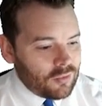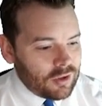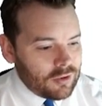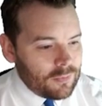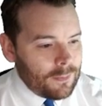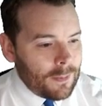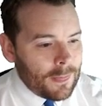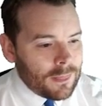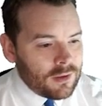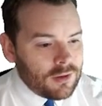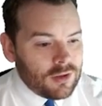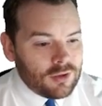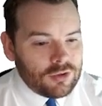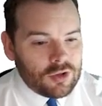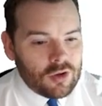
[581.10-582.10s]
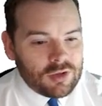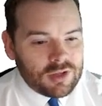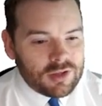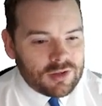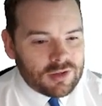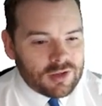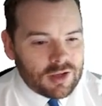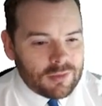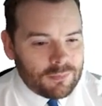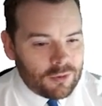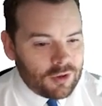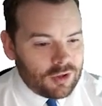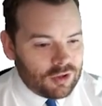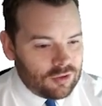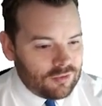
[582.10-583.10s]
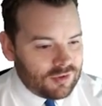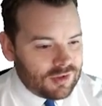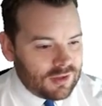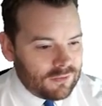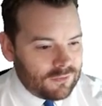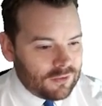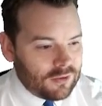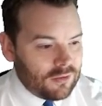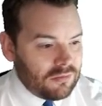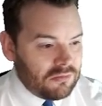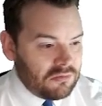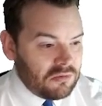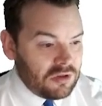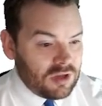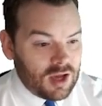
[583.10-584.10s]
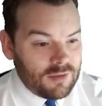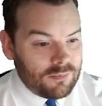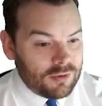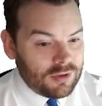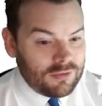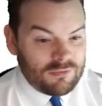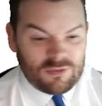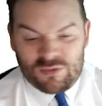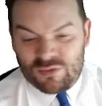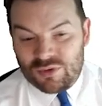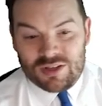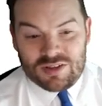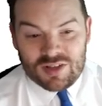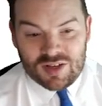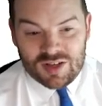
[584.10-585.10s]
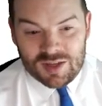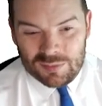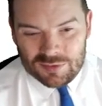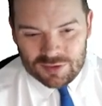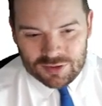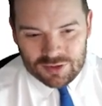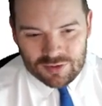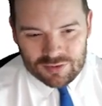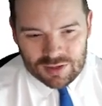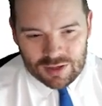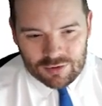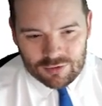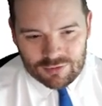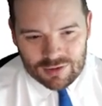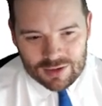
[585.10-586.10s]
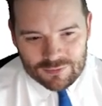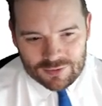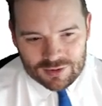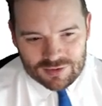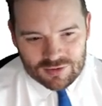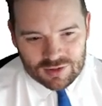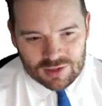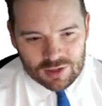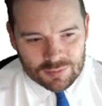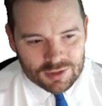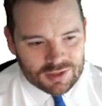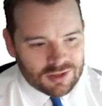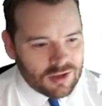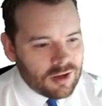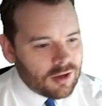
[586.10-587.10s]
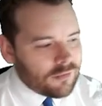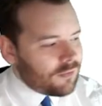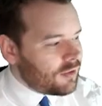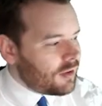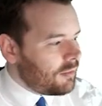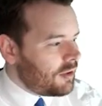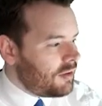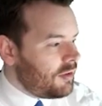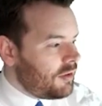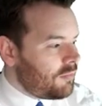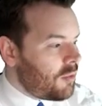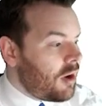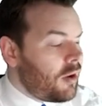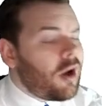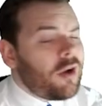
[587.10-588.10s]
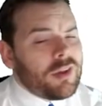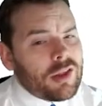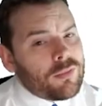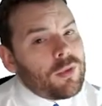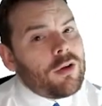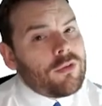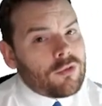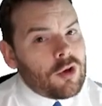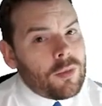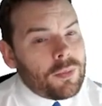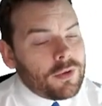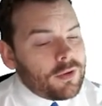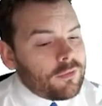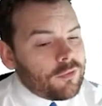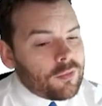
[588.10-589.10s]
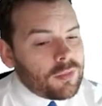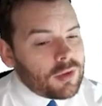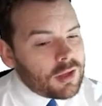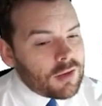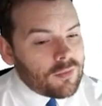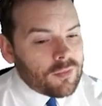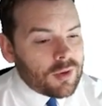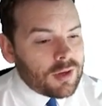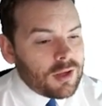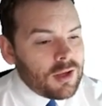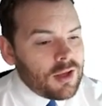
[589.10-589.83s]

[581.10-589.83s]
Well, not only did I put a U certificate I've put it three times, although that graphic's got a little bit dark for some reason. It's what, oh, that's where I've copied it from the other one.